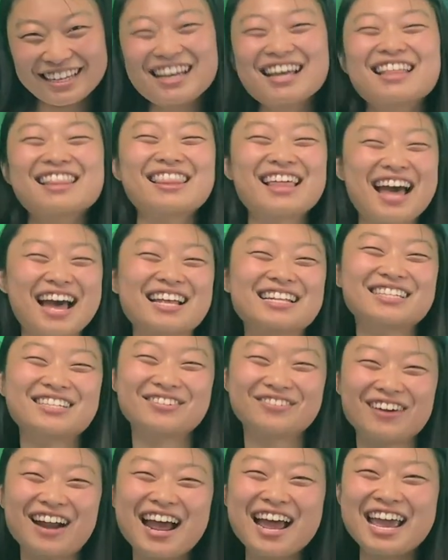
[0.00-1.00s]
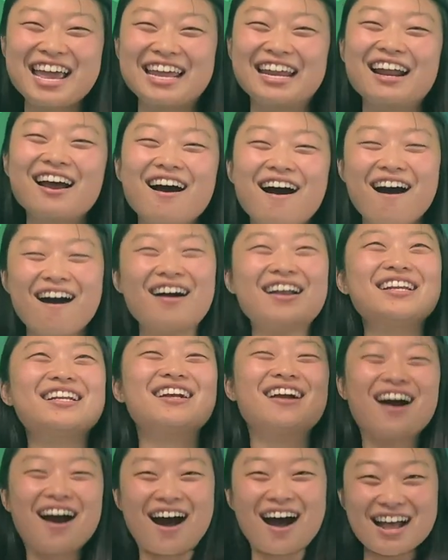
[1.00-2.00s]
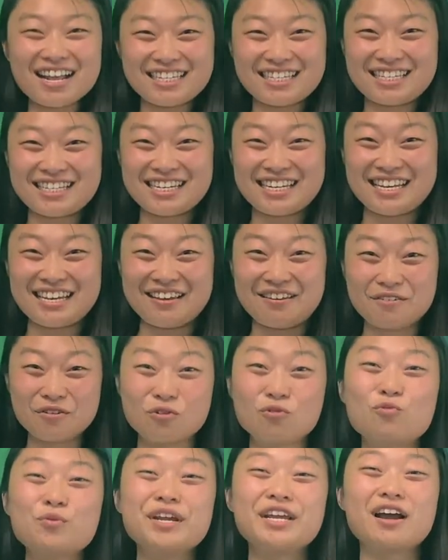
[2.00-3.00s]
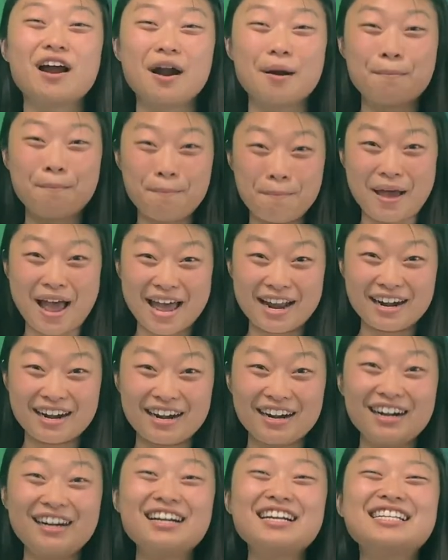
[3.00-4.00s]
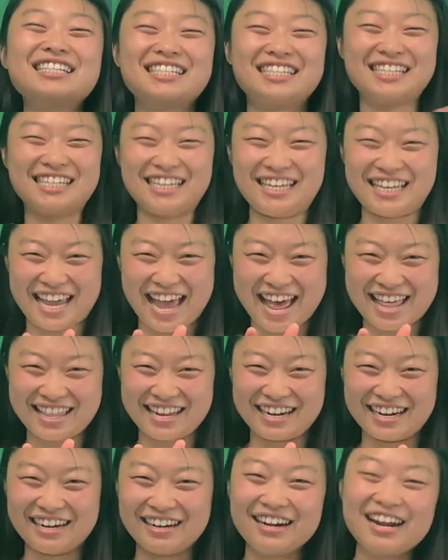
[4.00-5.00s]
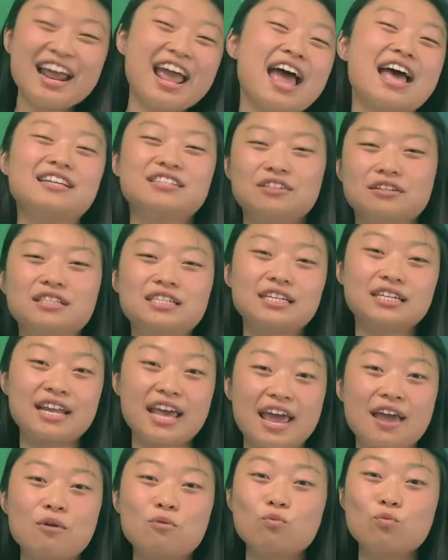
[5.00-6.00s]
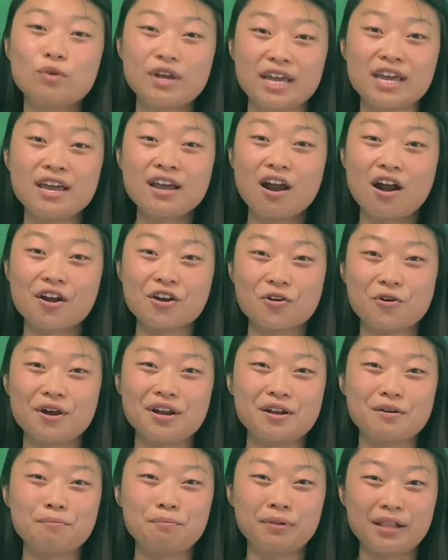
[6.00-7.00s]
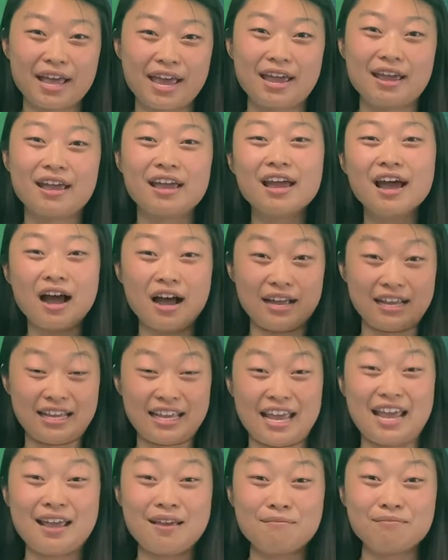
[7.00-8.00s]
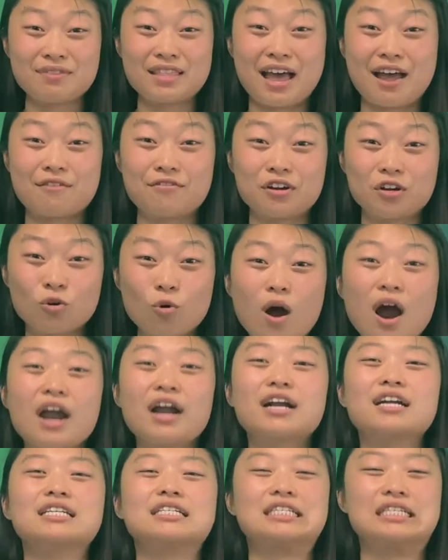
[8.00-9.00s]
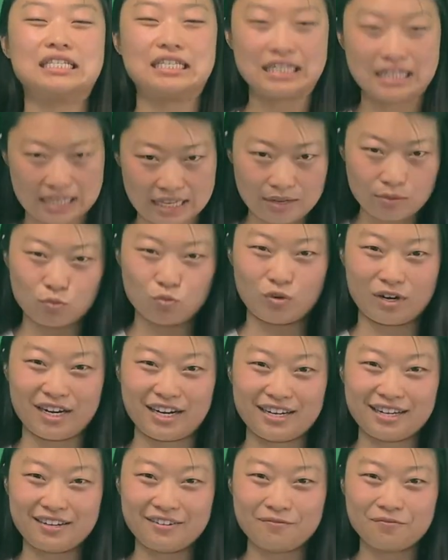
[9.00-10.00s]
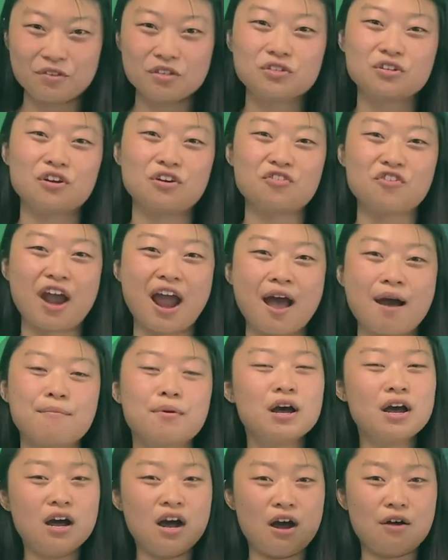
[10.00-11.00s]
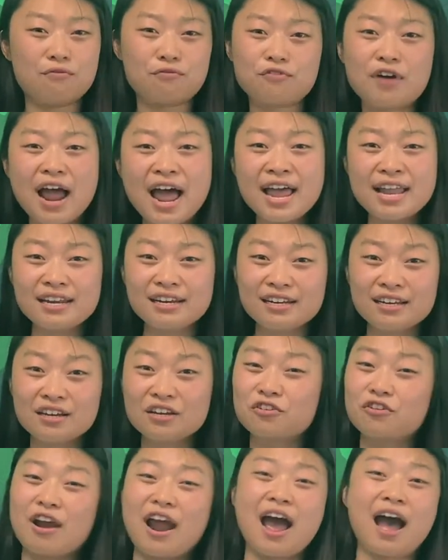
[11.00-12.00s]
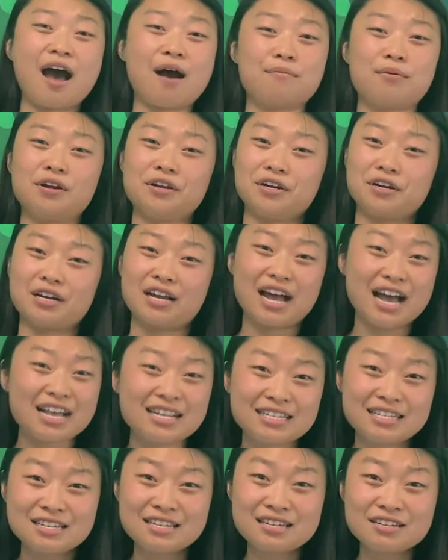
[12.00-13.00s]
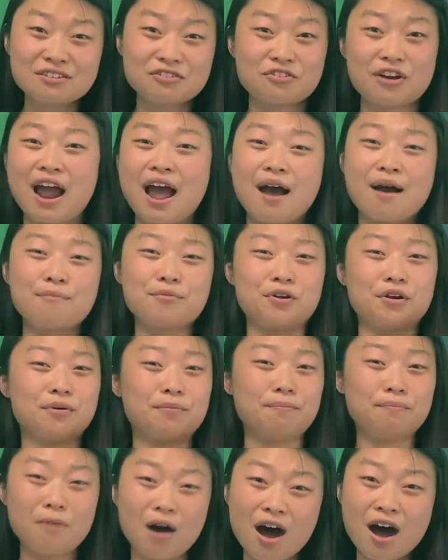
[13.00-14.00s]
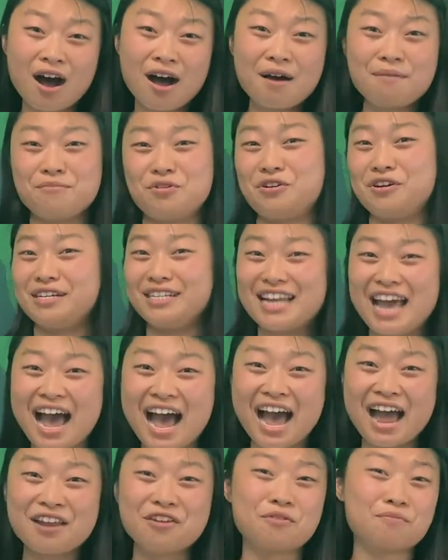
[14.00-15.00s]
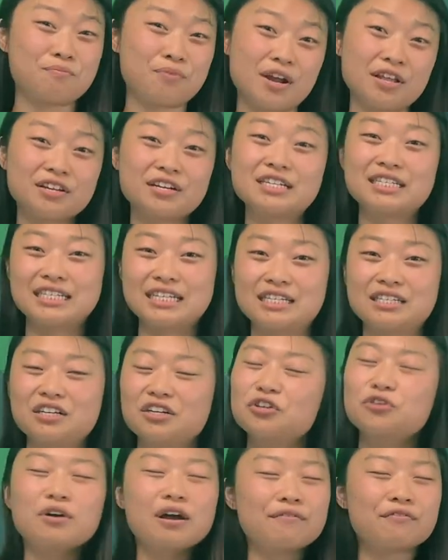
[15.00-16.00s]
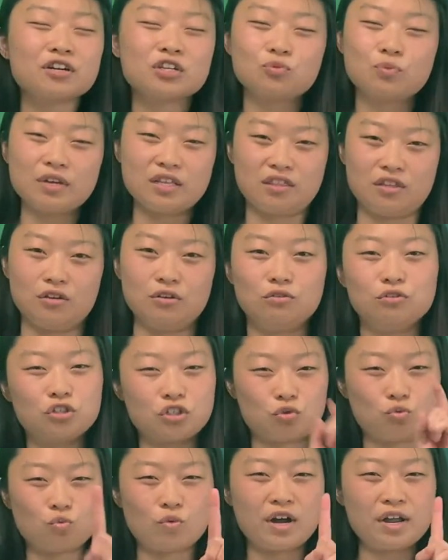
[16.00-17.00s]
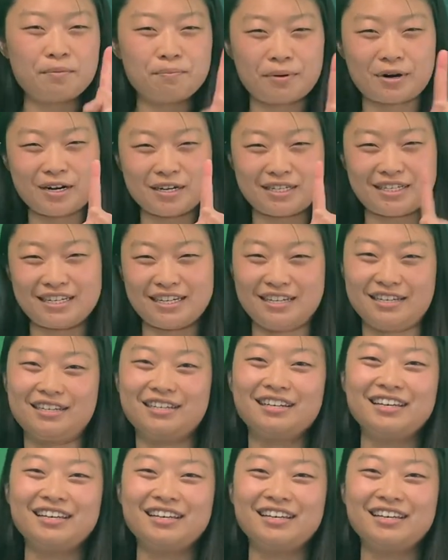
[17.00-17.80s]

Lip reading: That's right. On God's team, we are better together. And so today we are going to play a game that requires teamwork. So grab a friend, grab your cousin, grab your mom, your dad, your brother, sister, whoever's with you, just one person.